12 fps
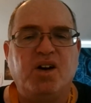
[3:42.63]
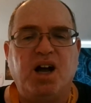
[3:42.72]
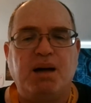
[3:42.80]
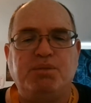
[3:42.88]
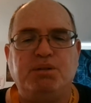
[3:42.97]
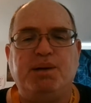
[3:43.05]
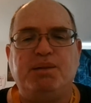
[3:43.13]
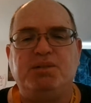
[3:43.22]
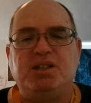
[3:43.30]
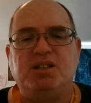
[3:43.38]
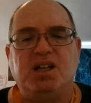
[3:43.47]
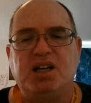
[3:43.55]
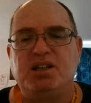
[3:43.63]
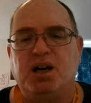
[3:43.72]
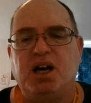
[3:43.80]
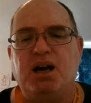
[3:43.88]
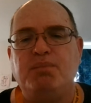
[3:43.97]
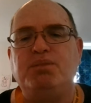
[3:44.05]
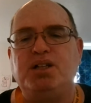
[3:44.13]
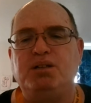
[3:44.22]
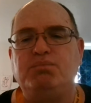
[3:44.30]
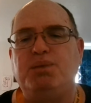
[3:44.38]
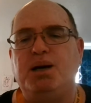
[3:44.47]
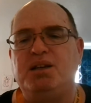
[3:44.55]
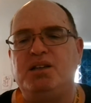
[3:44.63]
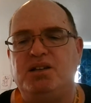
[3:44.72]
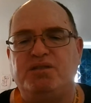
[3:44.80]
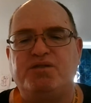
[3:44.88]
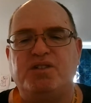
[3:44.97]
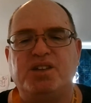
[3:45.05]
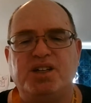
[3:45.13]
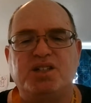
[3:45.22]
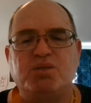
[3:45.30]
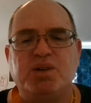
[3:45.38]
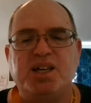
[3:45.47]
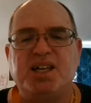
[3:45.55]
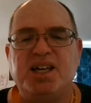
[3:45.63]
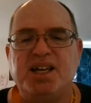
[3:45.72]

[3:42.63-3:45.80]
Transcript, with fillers: Humble Bundle. hum, Humble Bundle for this week